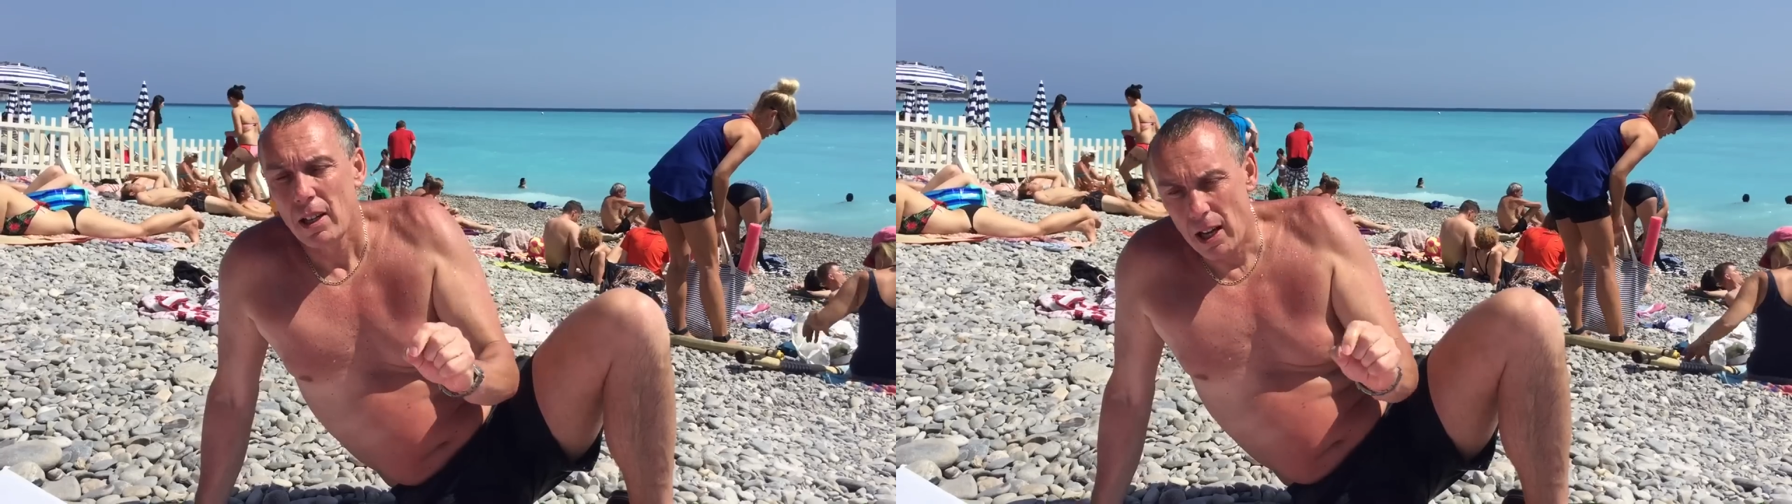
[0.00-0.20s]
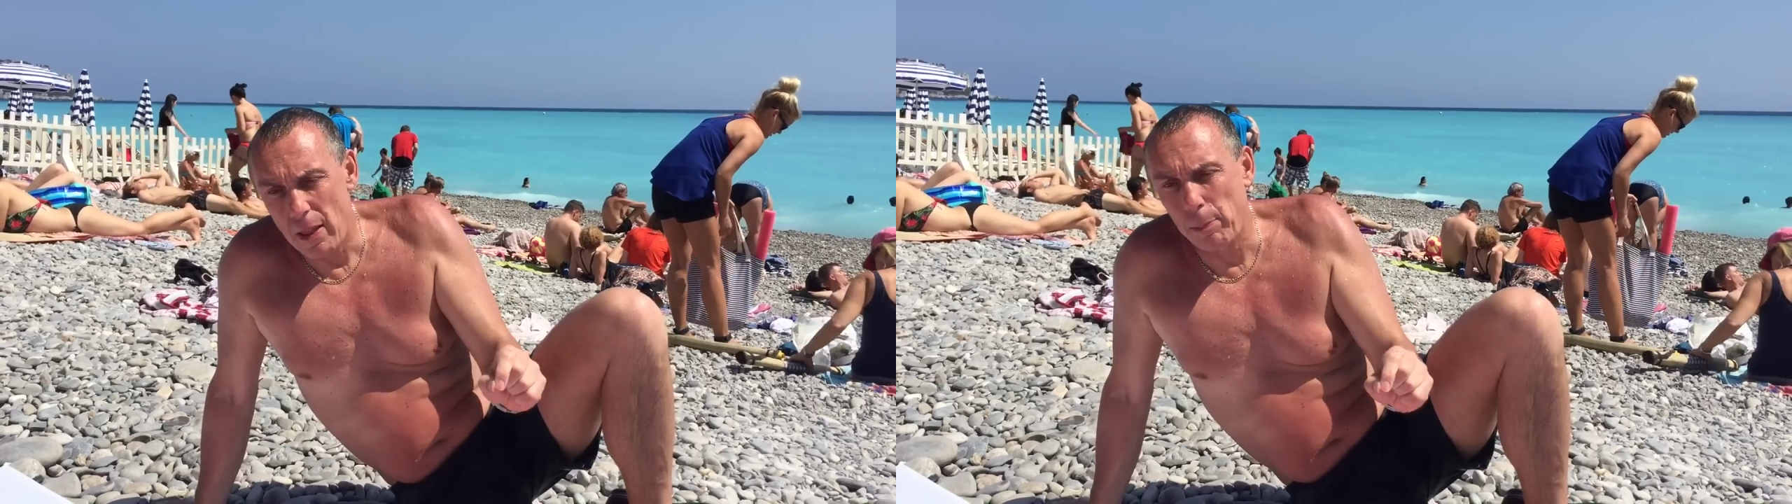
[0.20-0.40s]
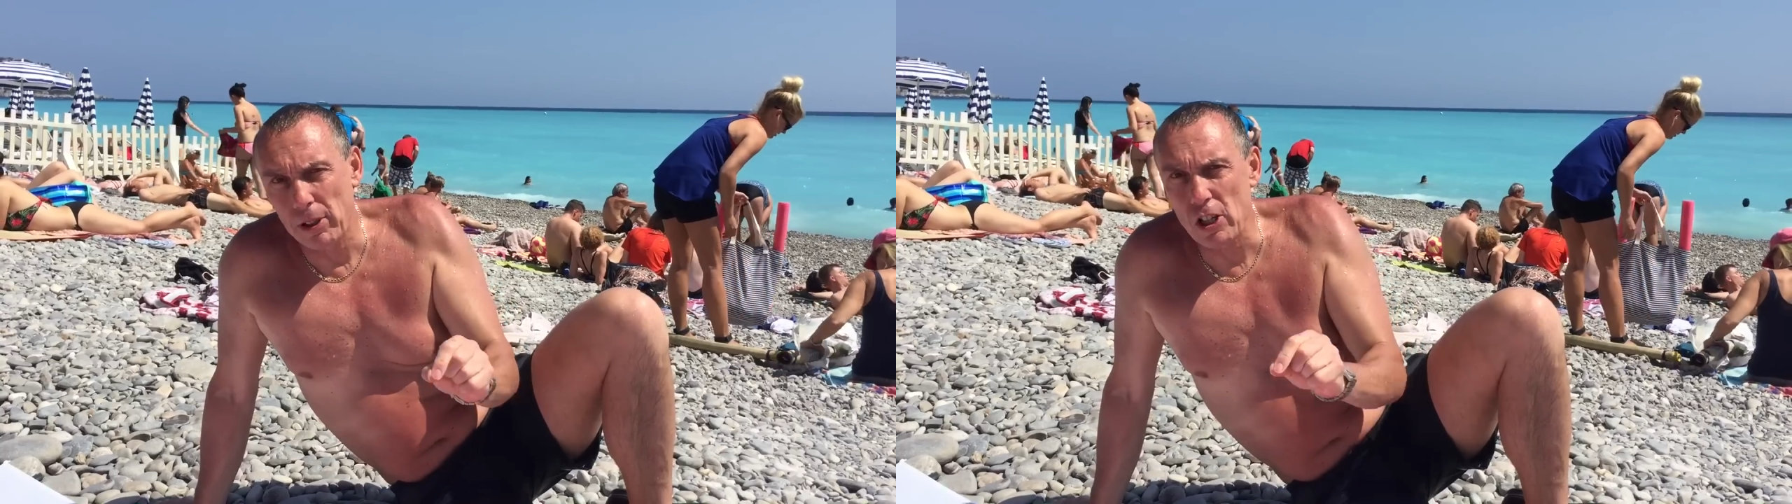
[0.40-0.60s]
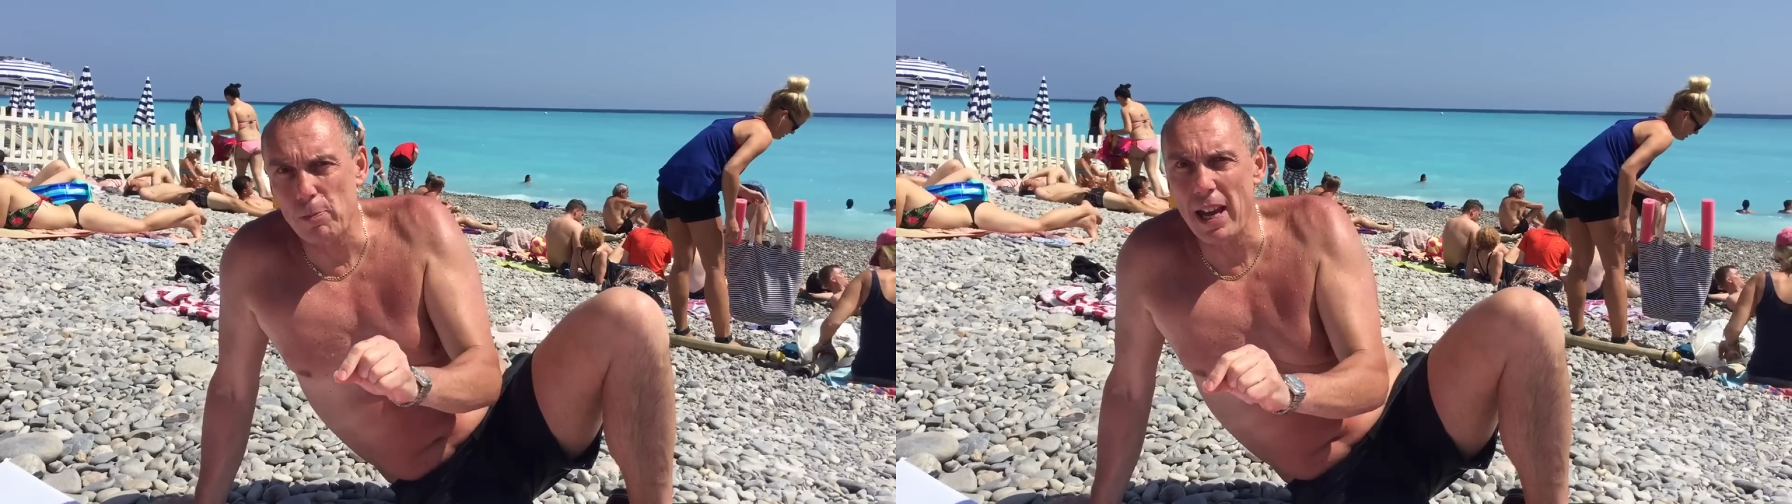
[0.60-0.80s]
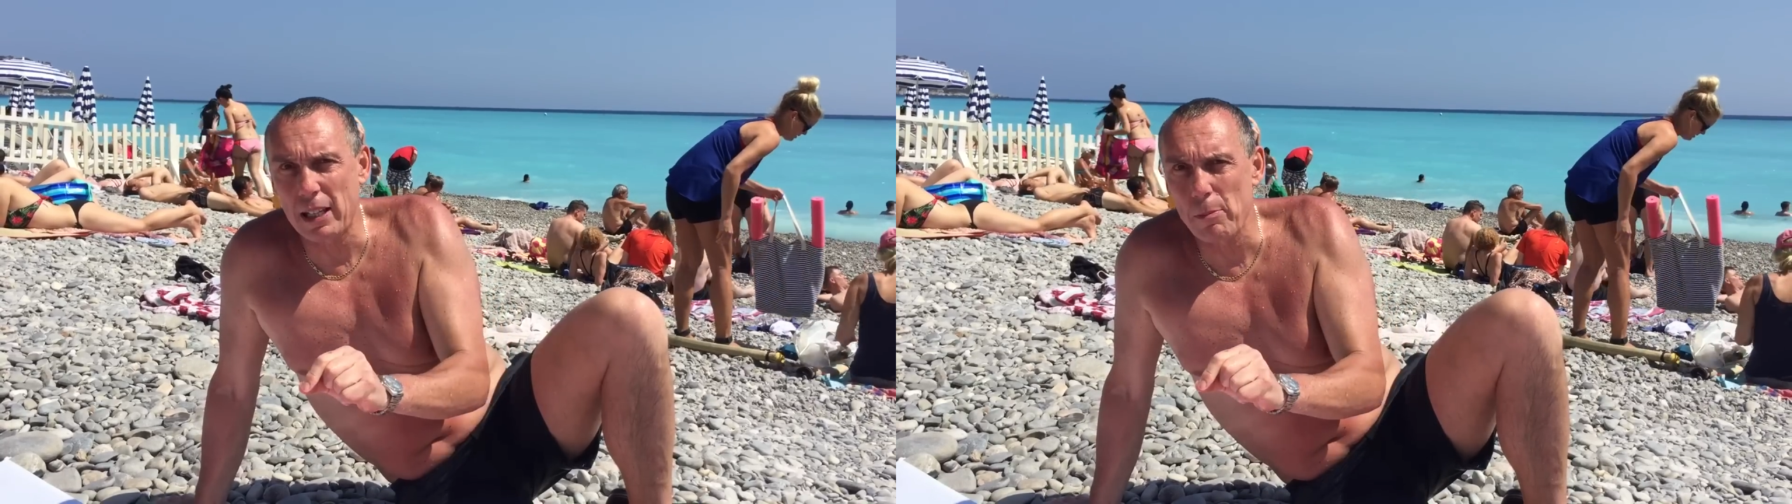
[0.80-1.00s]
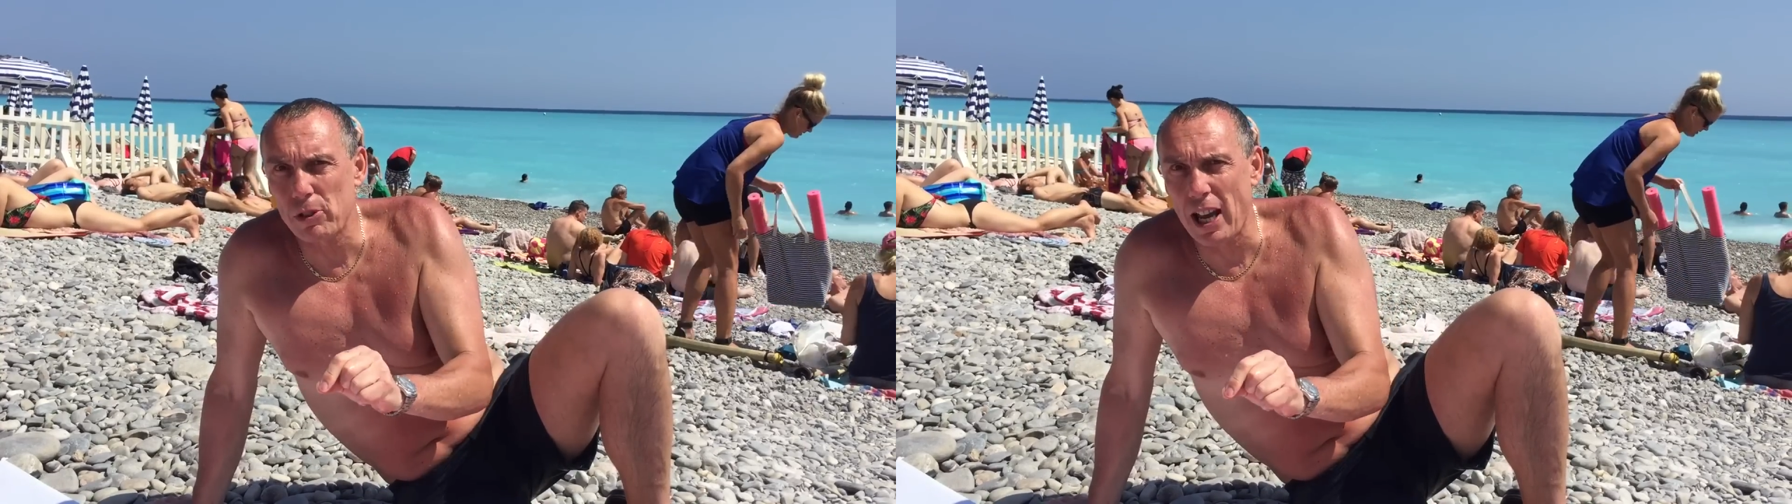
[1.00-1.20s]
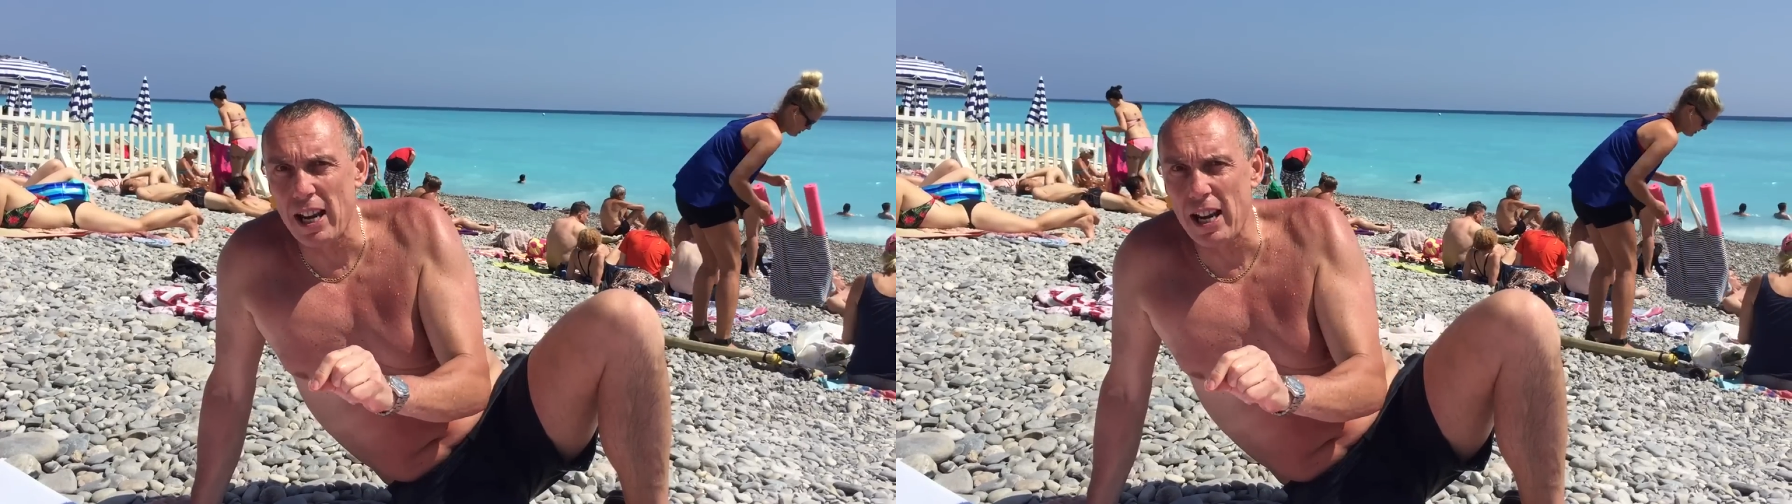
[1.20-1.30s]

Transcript: and the police make him sign